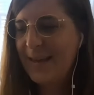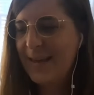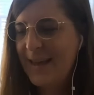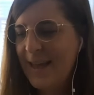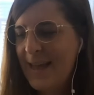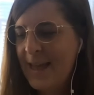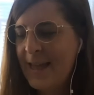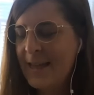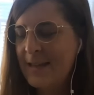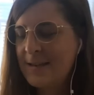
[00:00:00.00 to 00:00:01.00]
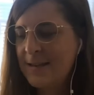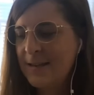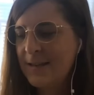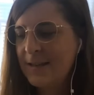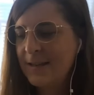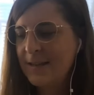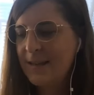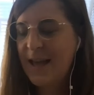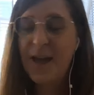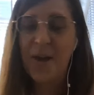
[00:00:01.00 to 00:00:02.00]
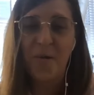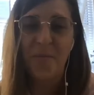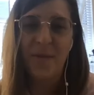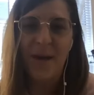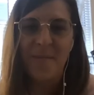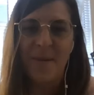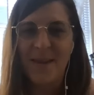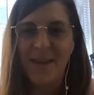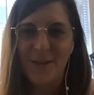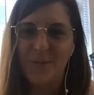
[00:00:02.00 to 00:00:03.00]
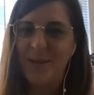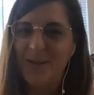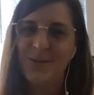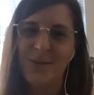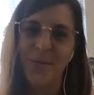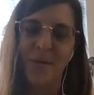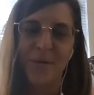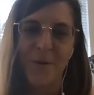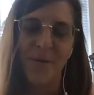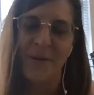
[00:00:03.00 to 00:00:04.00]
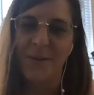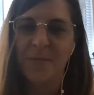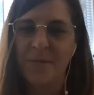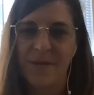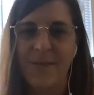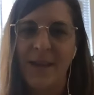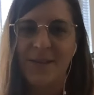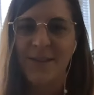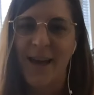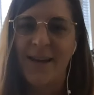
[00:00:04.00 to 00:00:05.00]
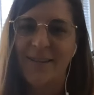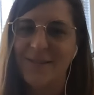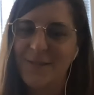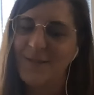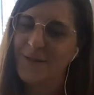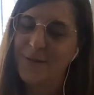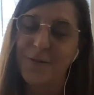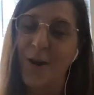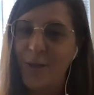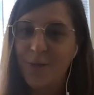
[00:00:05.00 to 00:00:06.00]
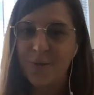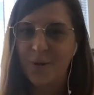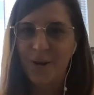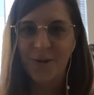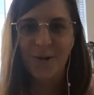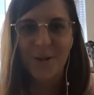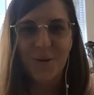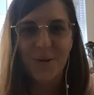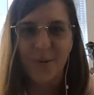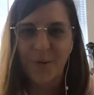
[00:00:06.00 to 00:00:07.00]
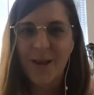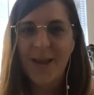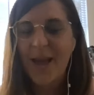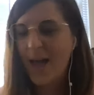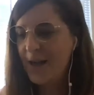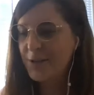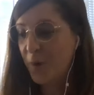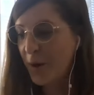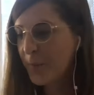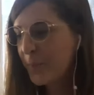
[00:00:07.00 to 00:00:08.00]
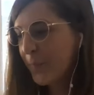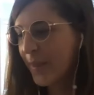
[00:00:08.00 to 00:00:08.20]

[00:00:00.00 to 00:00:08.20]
And I hope that maybe it speaks to some of you and some of the things that you've gone through or are going through as well,